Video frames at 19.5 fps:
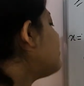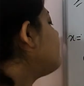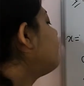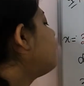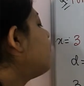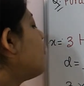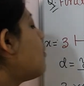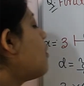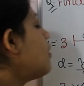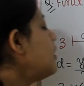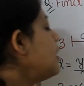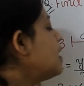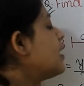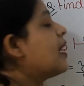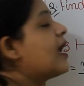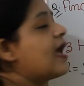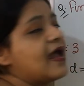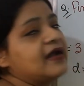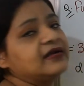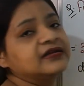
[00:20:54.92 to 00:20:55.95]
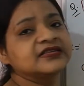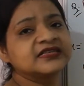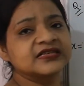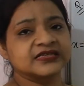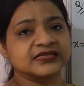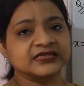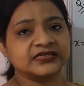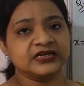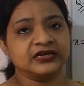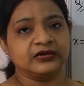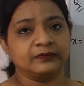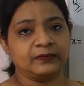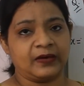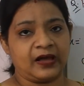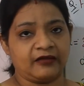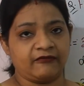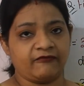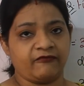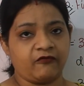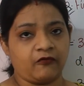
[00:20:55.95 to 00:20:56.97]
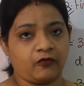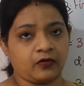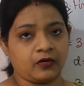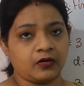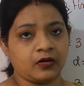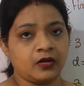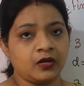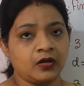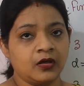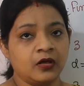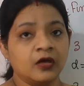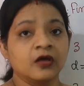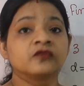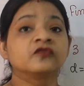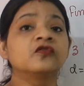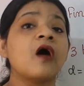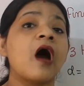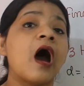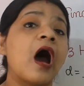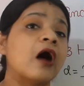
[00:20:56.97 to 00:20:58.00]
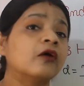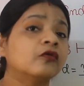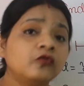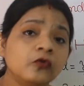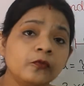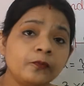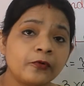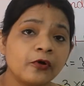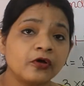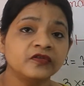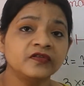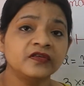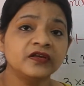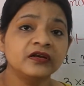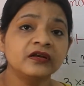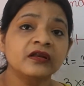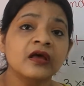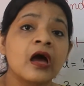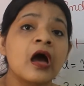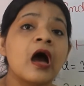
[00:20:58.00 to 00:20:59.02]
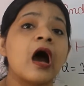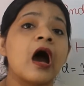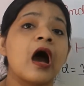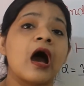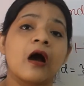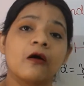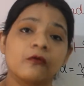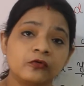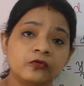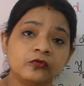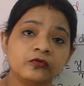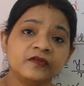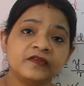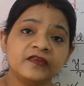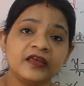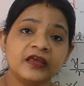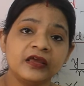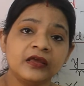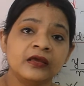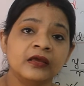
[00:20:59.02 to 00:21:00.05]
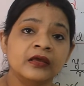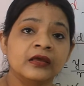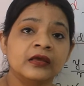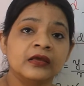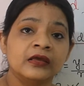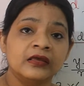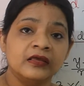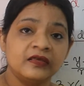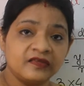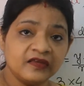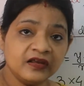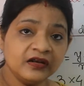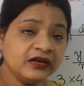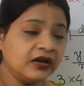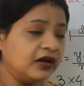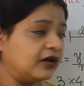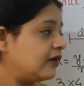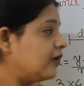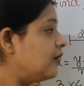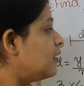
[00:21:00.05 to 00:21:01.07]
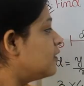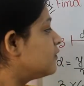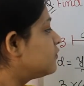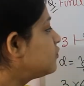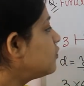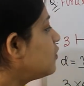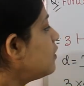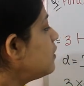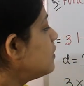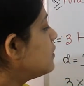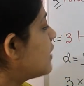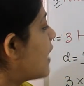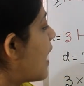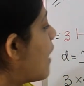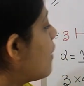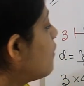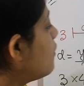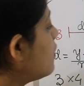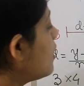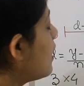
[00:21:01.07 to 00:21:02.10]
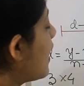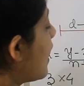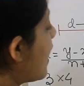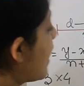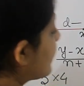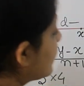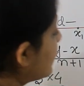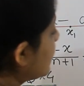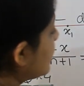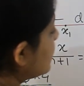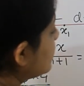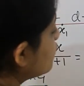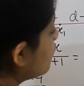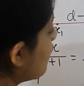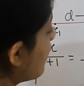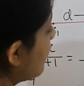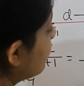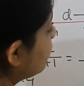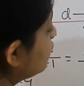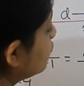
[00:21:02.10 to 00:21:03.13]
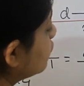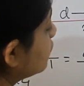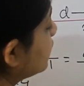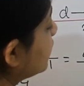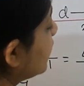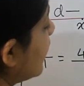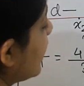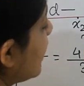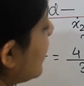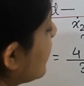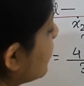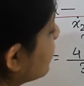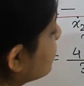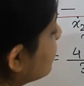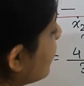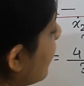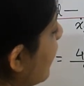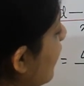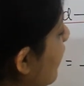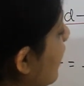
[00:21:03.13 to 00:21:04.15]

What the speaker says: by 4 and 16 by 4. So how to proceed? How to see? Isn't it? So now again you have to take the